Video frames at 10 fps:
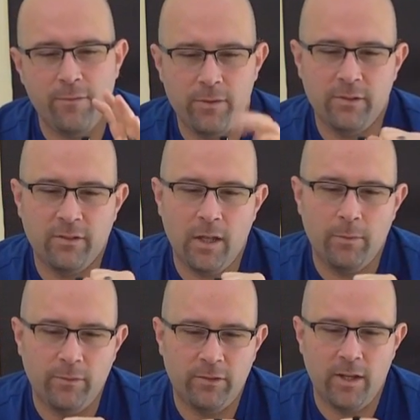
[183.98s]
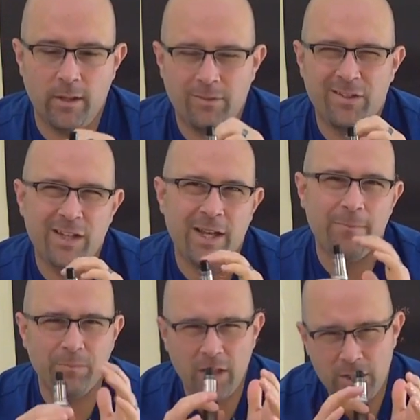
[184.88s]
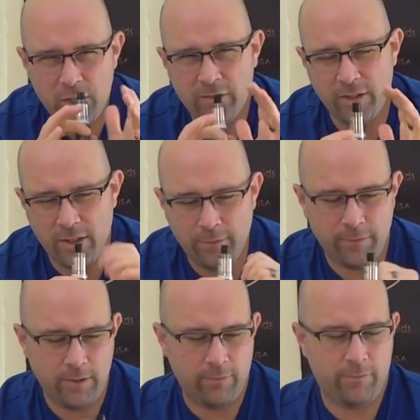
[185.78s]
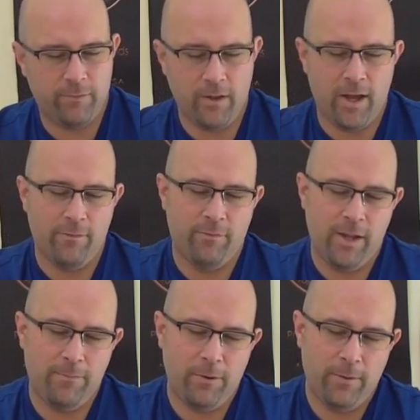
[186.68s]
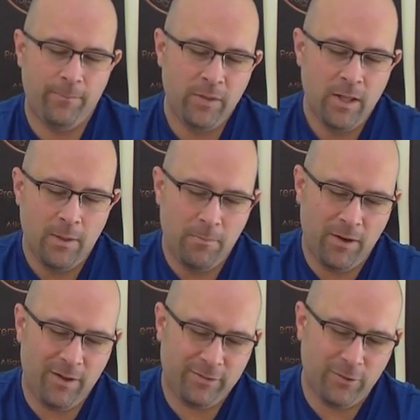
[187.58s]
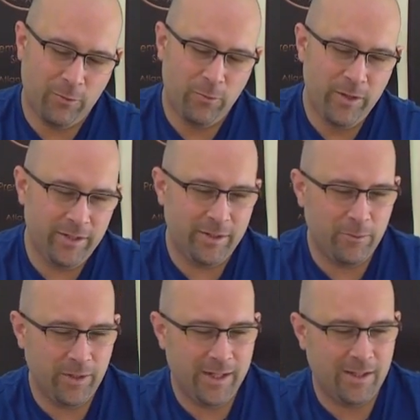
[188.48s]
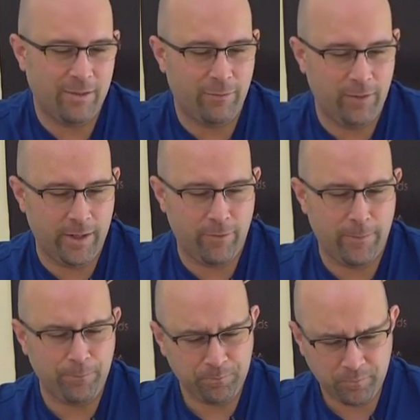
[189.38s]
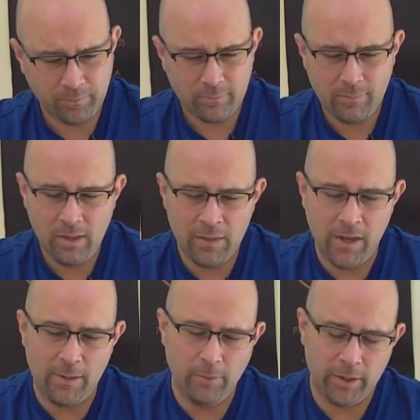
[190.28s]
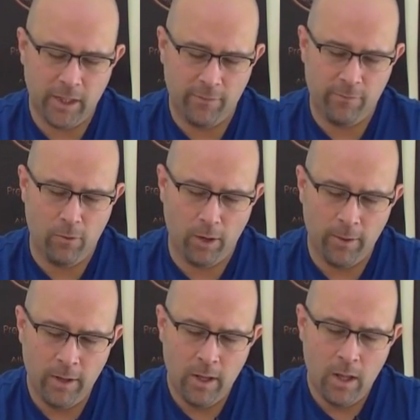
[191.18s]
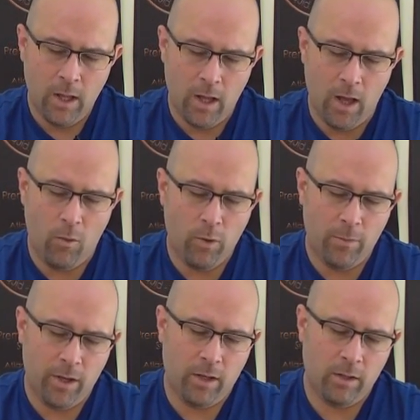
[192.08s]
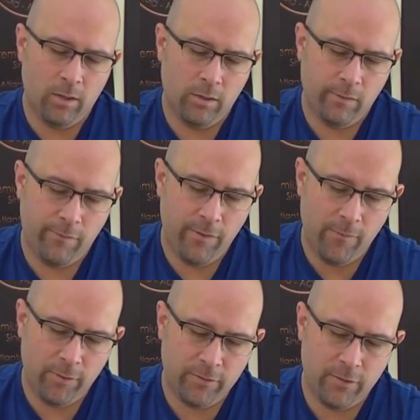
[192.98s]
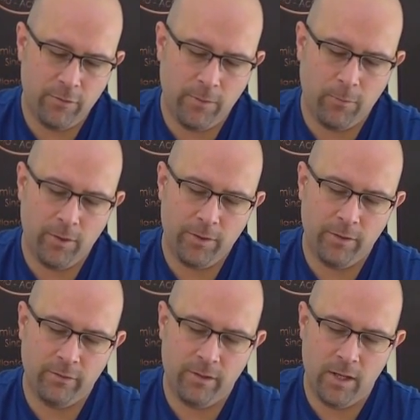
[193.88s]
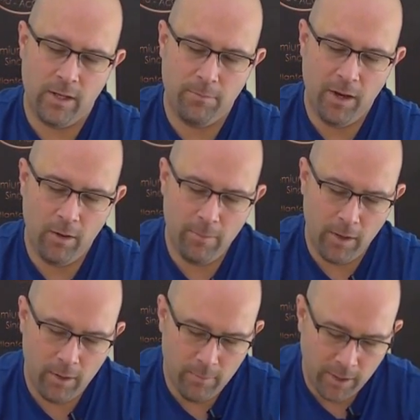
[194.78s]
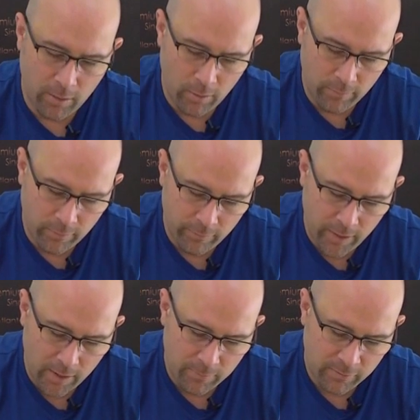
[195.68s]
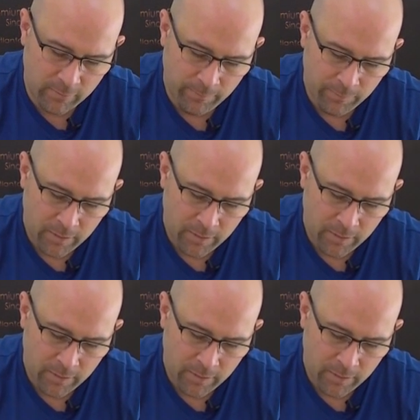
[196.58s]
for this type of setup to get just enough vapor, but also really get the flavor that I'm looking for. One of my favorites to drip with is the Pearberry by Vspot Vapes,